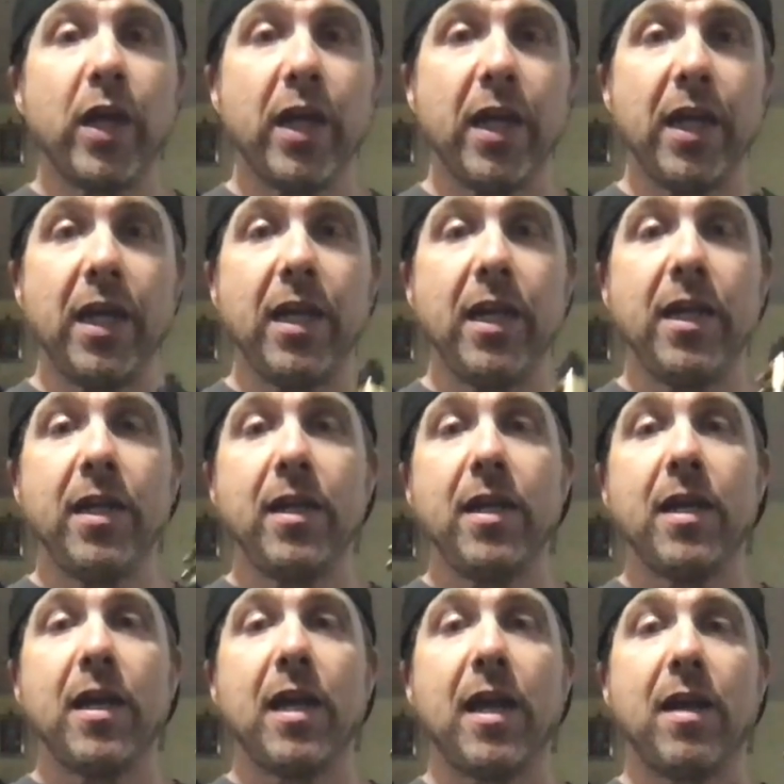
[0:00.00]
E,
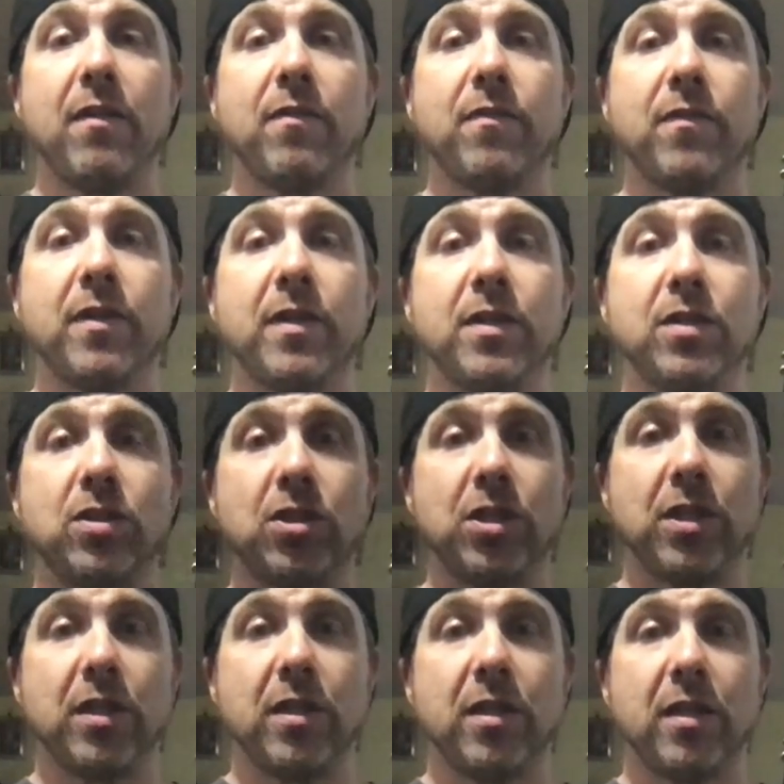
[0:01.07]
F, and
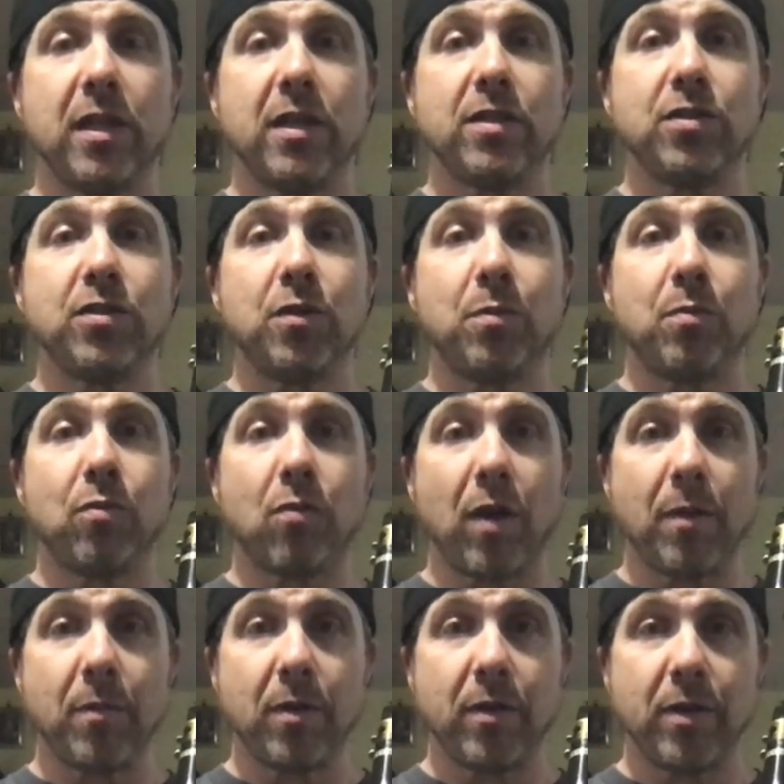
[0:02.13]
G as your
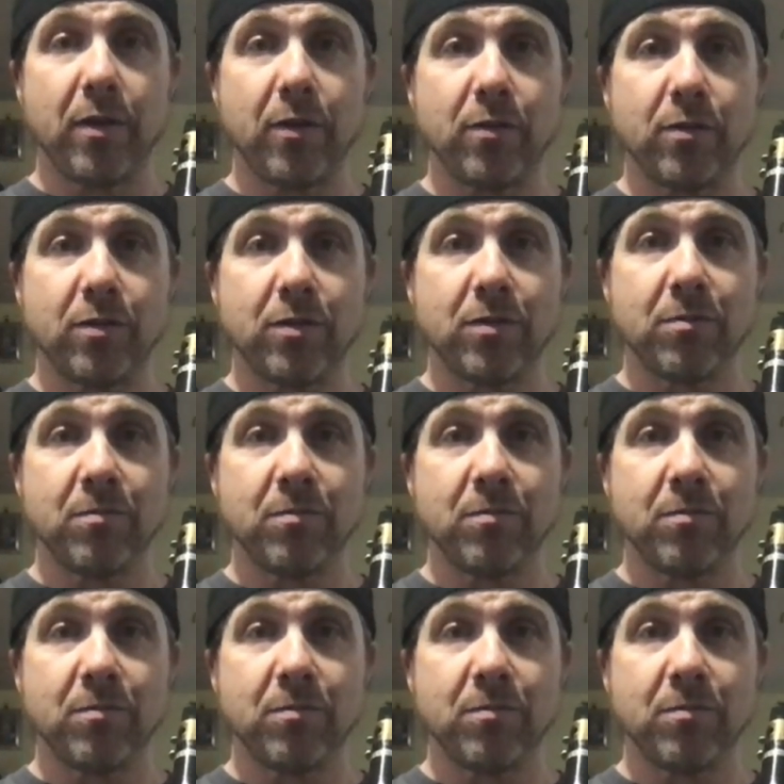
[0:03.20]
primary notes.